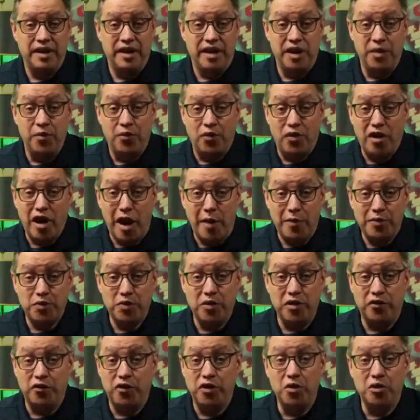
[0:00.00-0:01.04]
In props
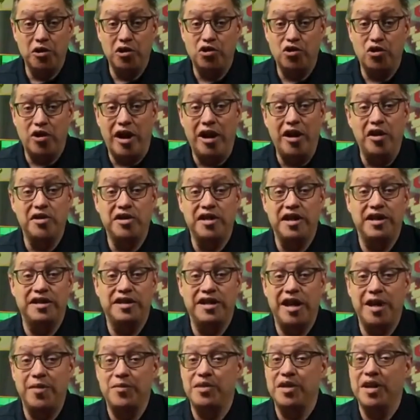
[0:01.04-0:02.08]
with fewer trials and
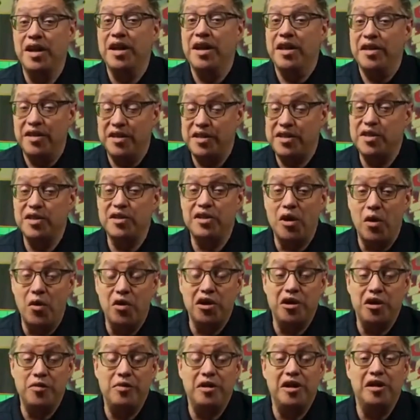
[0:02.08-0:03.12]
attempts, this is
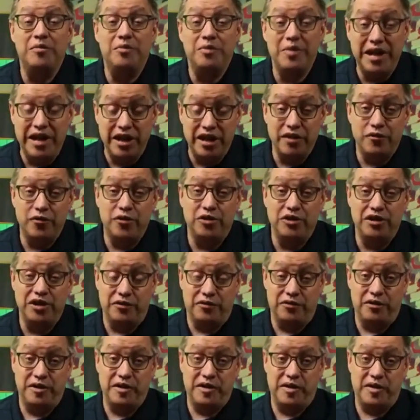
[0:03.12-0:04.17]
going to be a meaningful
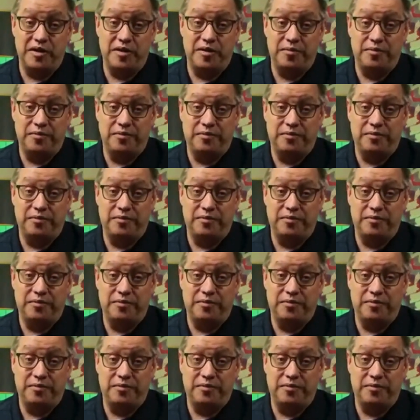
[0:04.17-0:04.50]
difference.